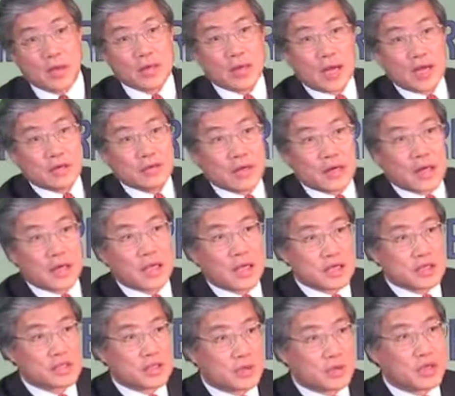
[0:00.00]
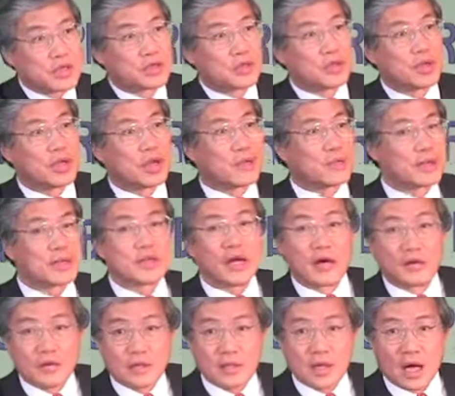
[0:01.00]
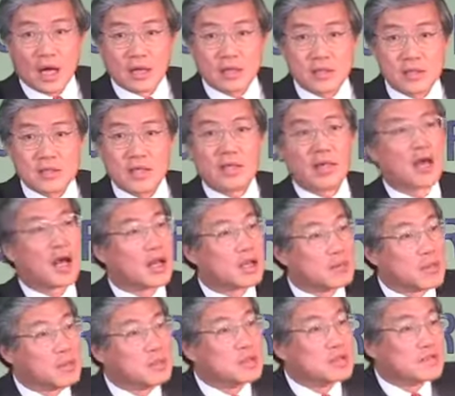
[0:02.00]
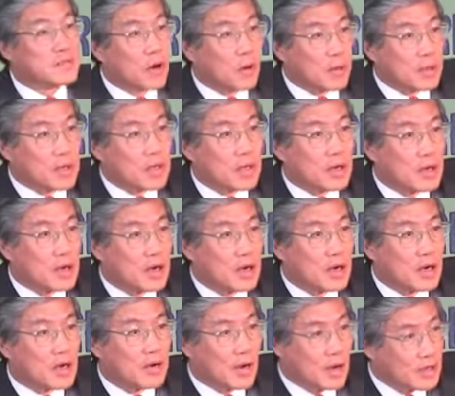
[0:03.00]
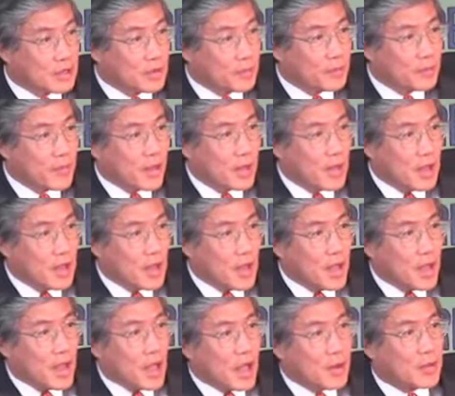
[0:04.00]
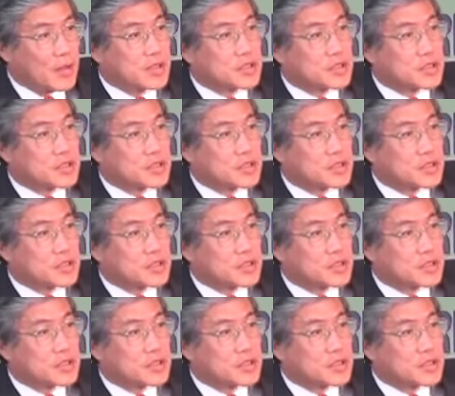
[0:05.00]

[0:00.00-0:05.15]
$100 against the original income, the $1,000, and the economy moves forward, right? And